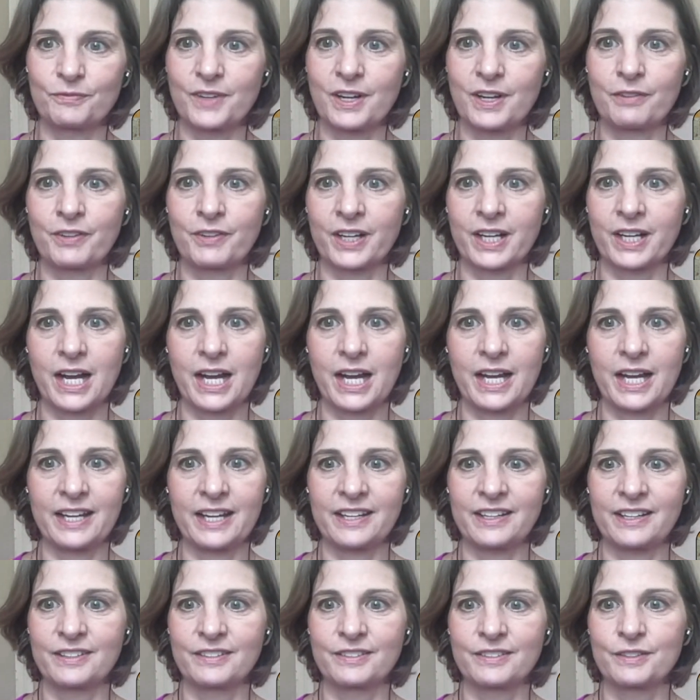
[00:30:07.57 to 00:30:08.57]
a
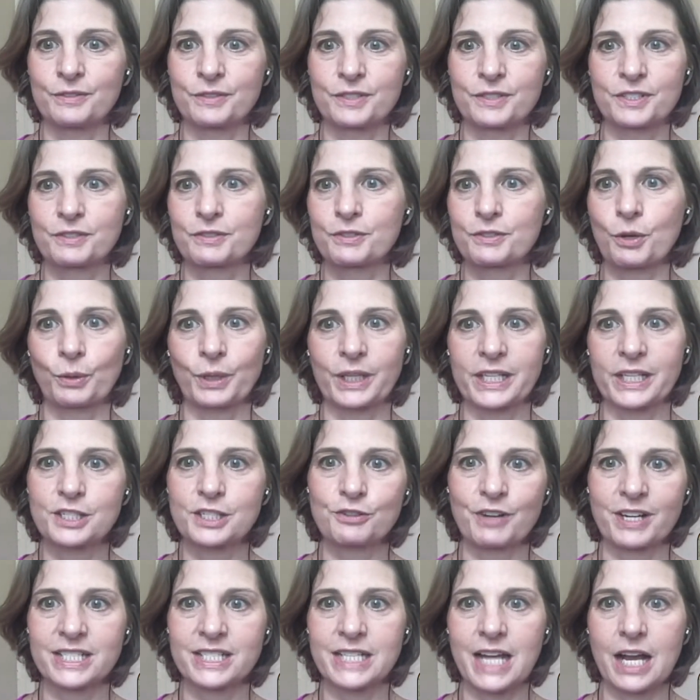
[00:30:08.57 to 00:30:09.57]
guy who's totally
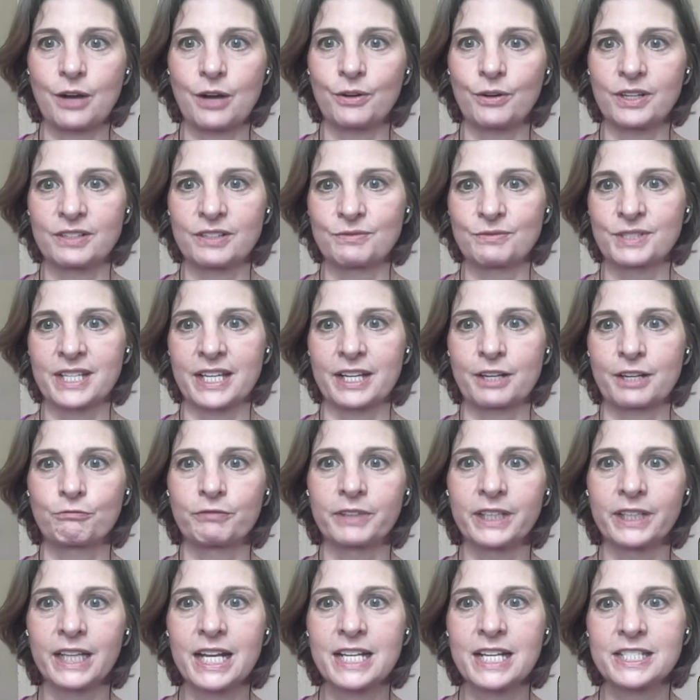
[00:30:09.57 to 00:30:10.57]
stressed out. It was like
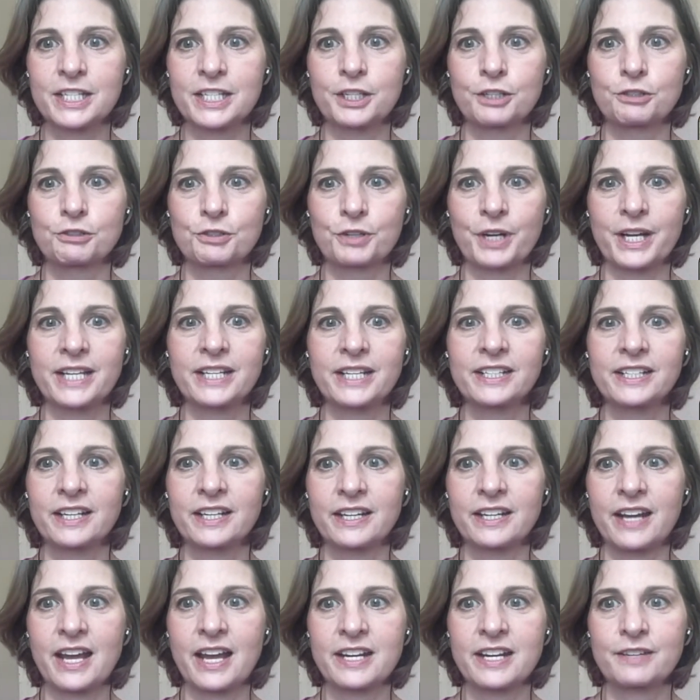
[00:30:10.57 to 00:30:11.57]
realizing you traded
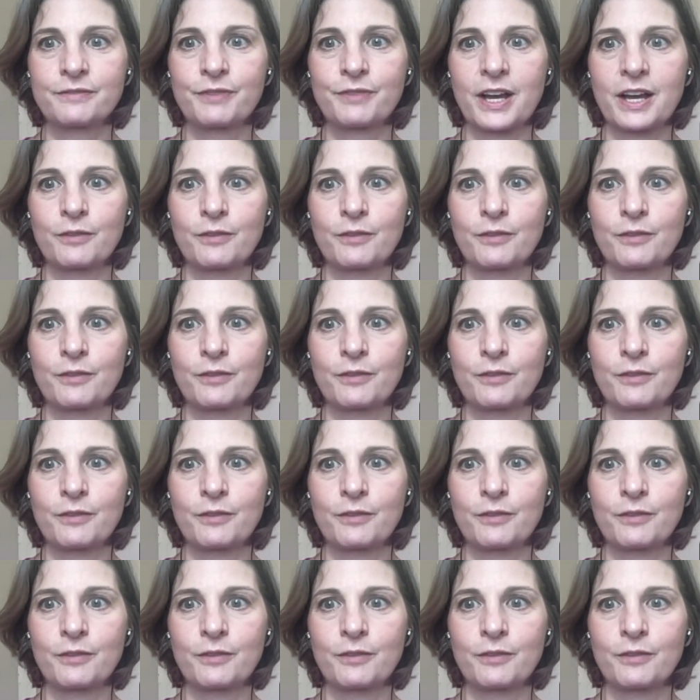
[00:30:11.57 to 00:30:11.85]
a 9 to